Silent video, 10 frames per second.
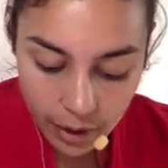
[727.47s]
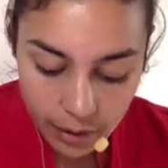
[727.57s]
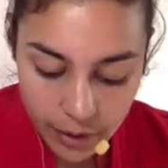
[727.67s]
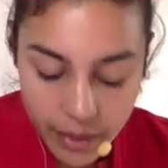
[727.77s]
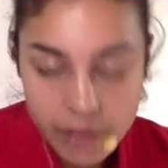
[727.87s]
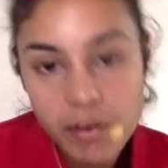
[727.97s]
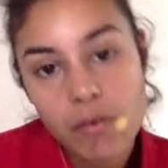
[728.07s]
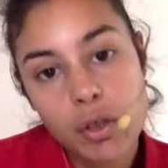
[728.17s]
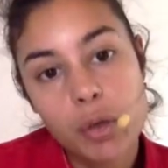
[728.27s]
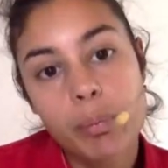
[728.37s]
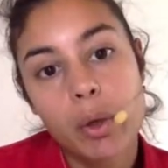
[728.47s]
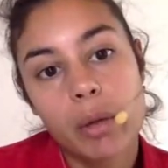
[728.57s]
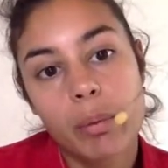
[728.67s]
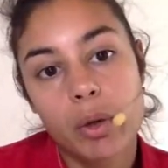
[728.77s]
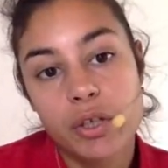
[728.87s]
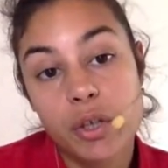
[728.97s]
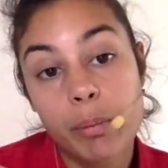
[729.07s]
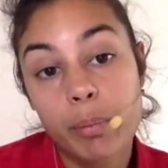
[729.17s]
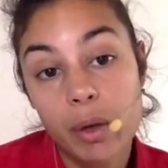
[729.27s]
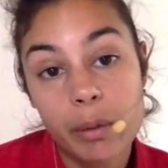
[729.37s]
Then they've given you bullet points. So
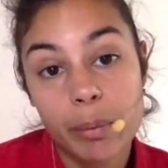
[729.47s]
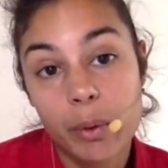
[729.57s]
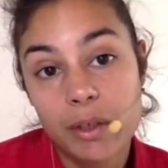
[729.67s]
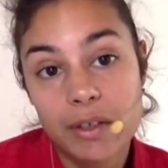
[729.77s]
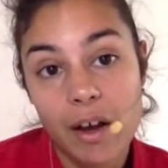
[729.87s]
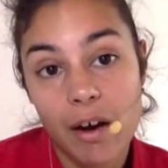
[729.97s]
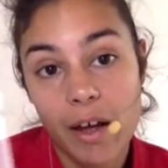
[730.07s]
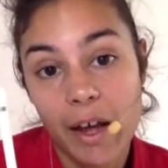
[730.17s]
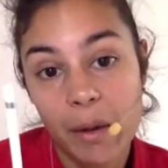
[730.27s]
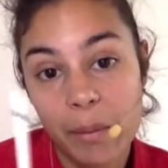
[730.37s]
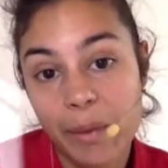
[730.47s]
bullet points are help.